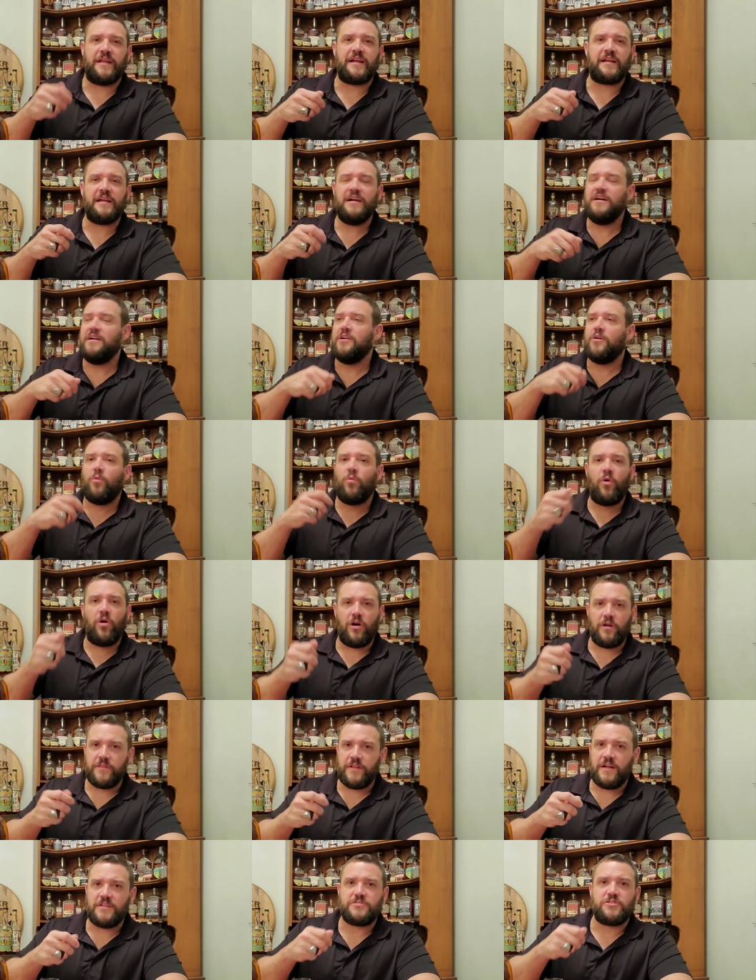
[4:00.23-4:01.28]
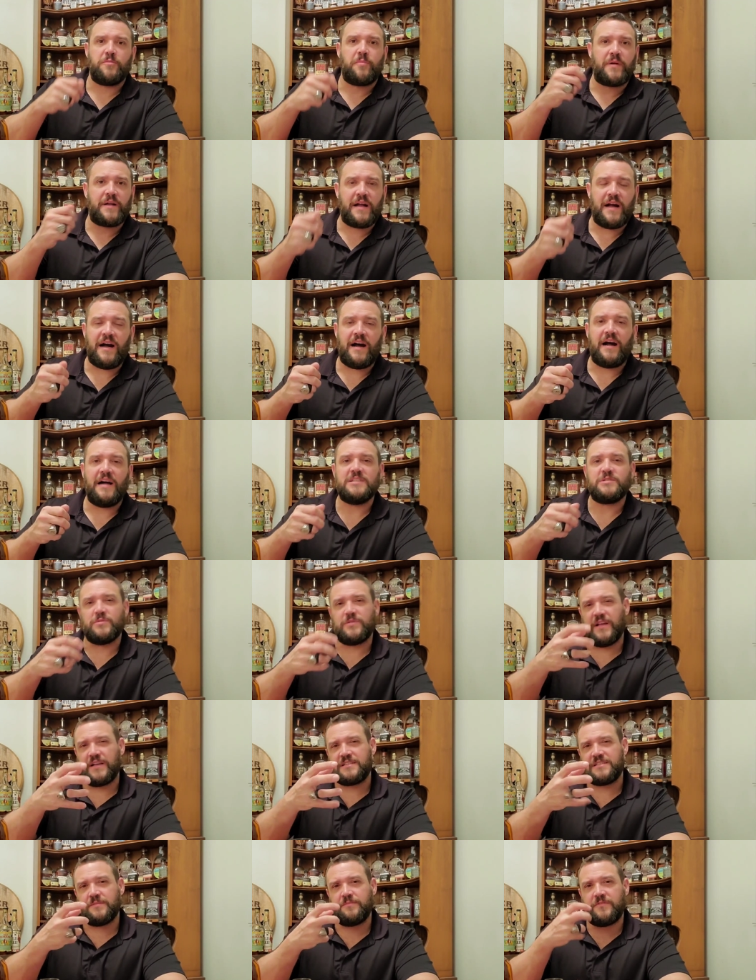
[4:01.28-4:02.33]
like walnuts or pecans with
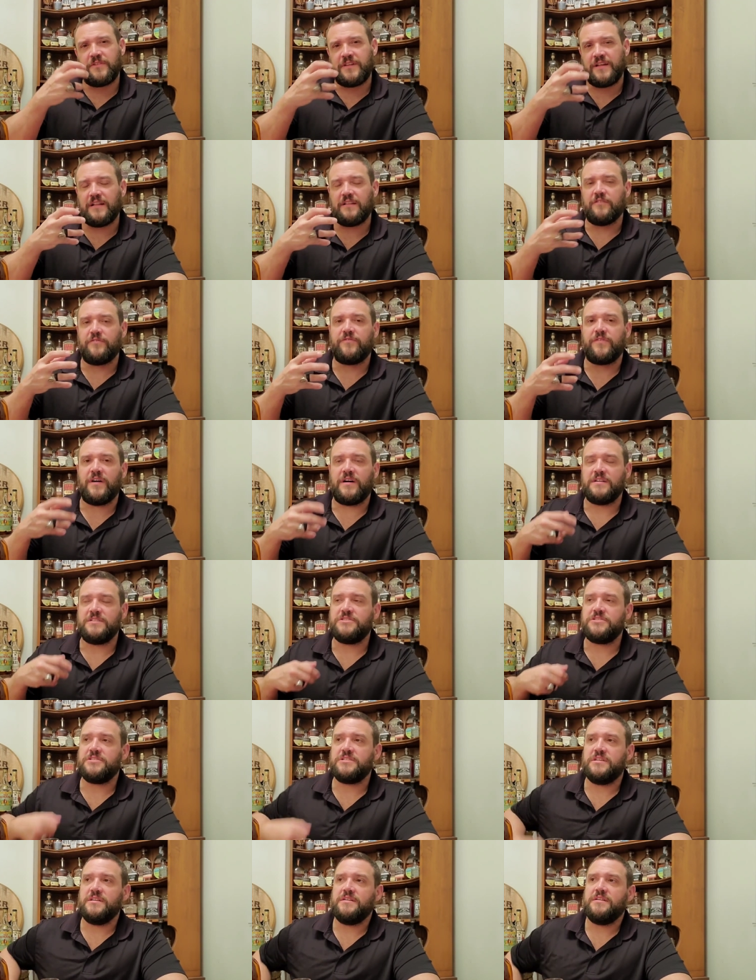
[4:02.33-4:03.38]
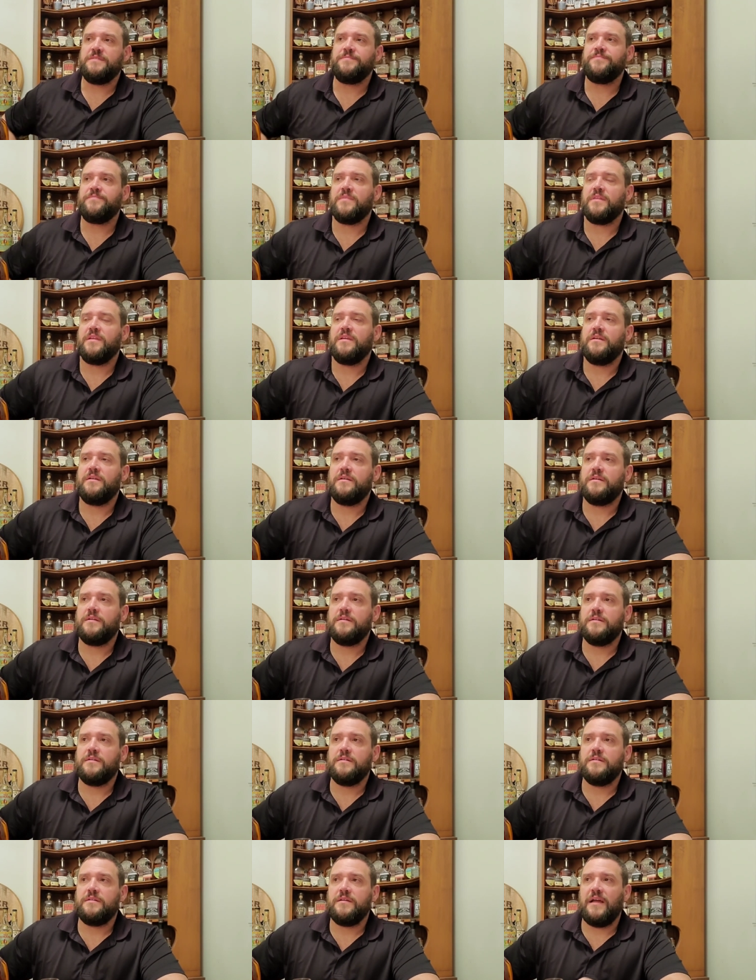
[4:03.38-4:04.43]
like some vanilla fudge.
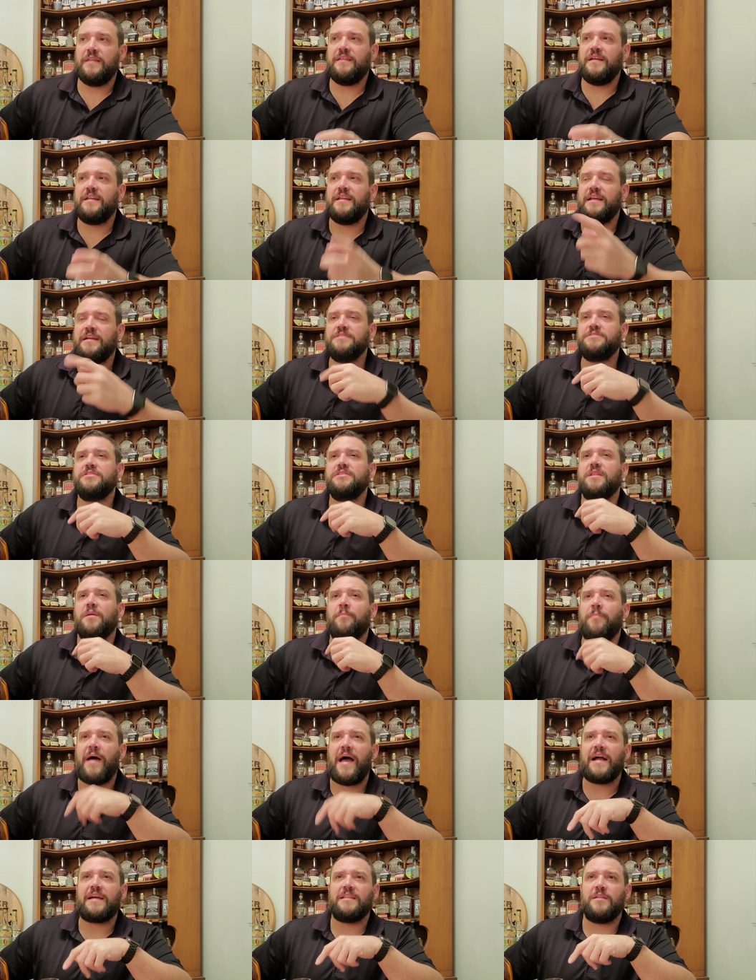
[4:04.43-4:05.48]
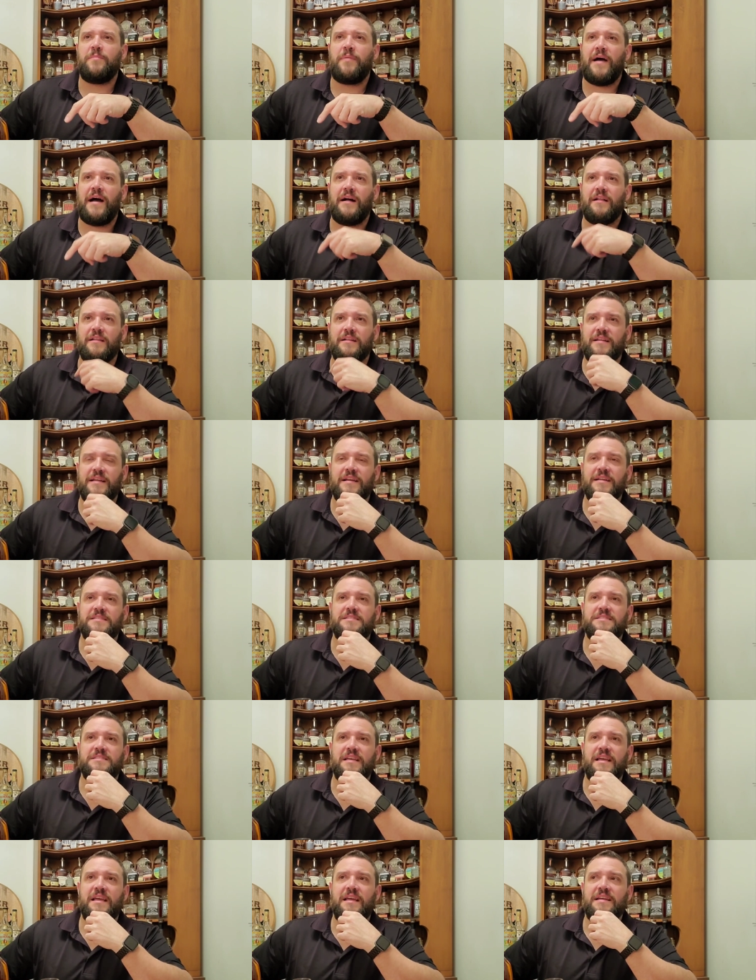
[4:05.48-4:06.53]
And then into the back of the palate,
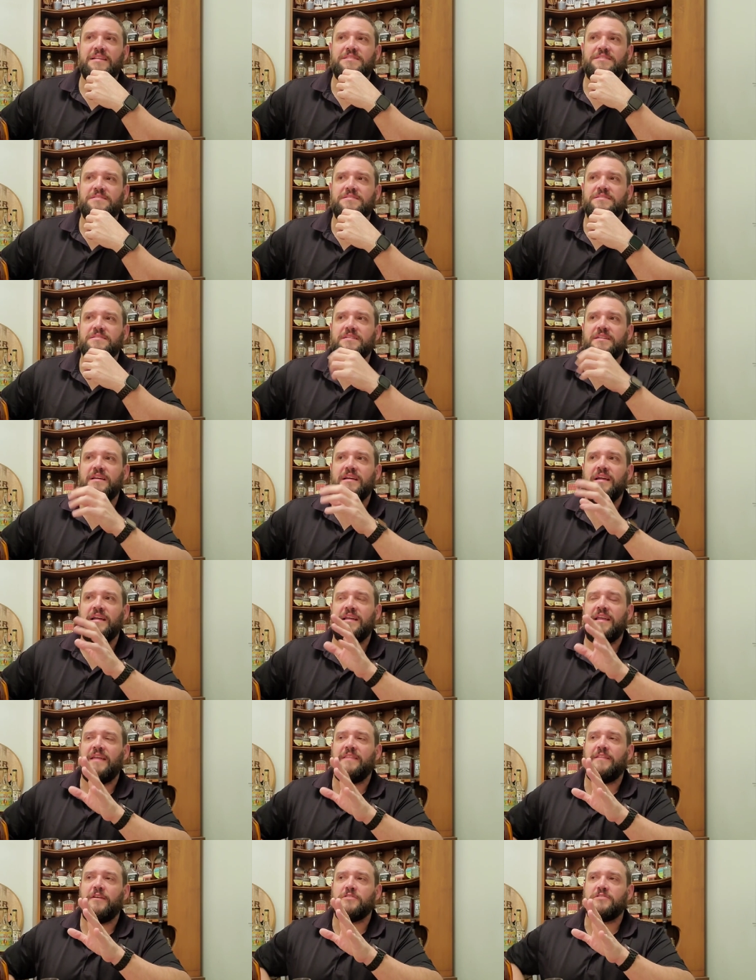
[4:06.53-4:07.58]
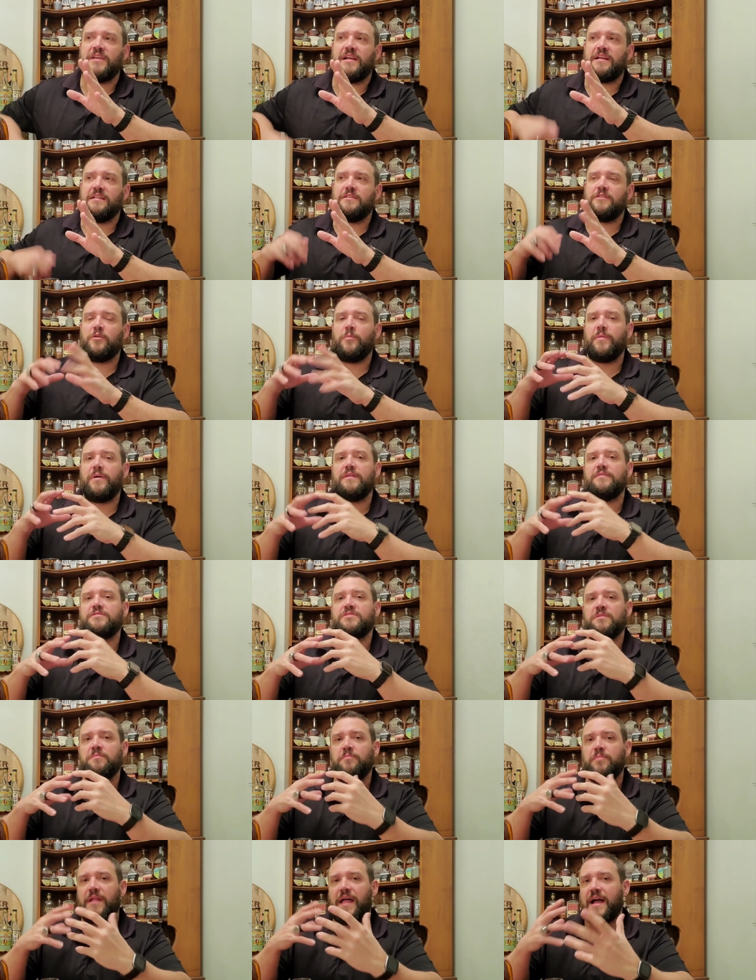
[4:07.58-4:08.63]
it's it again, there's like a little bit of
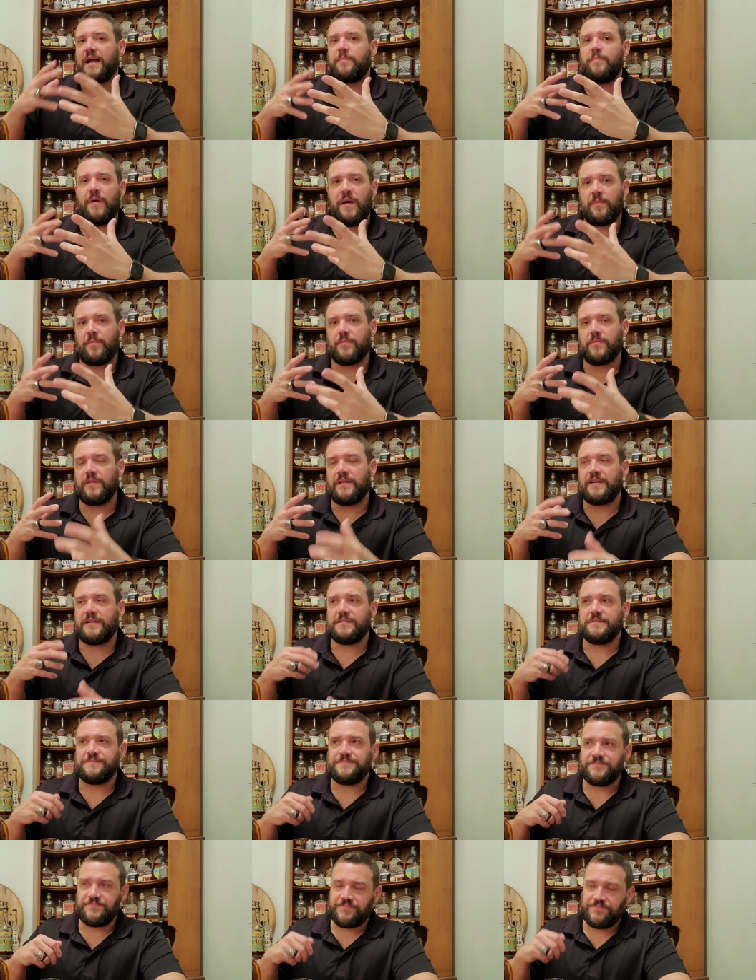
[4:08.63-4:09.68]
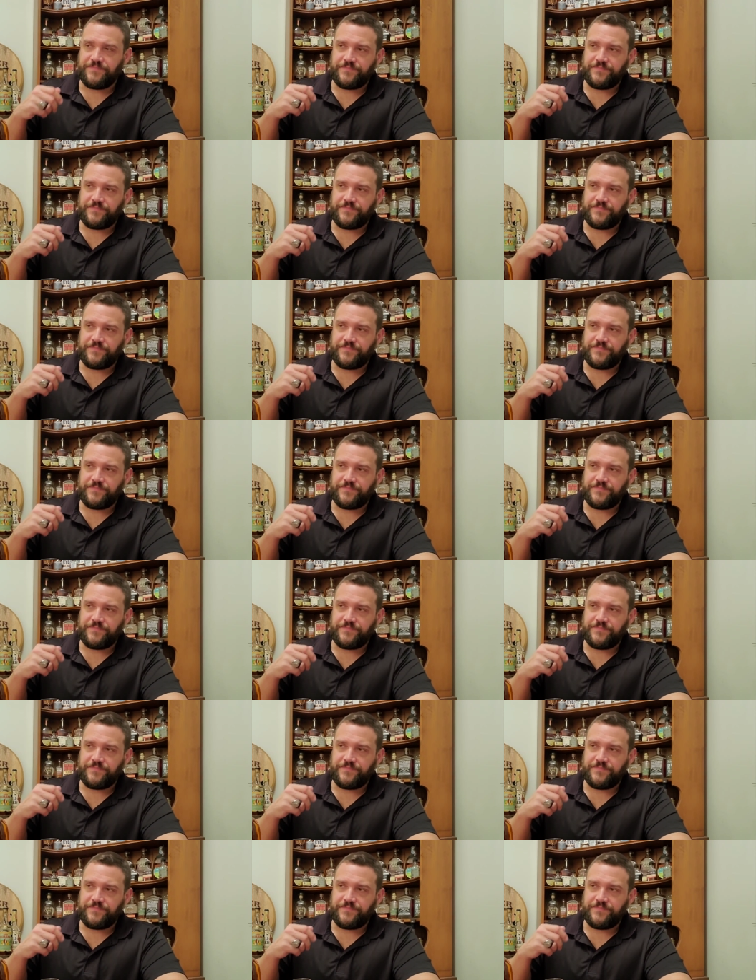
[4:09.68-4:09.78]
some black pepper there,